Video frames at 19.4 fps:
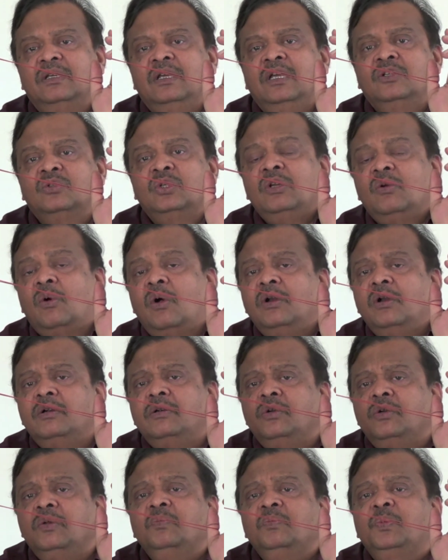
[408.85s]
So in order
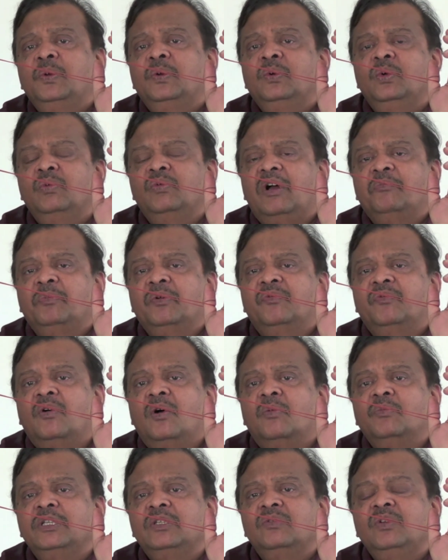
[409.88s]
to improve our
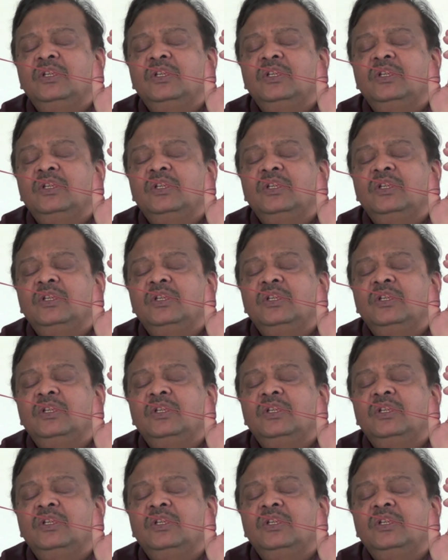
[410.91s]
performance,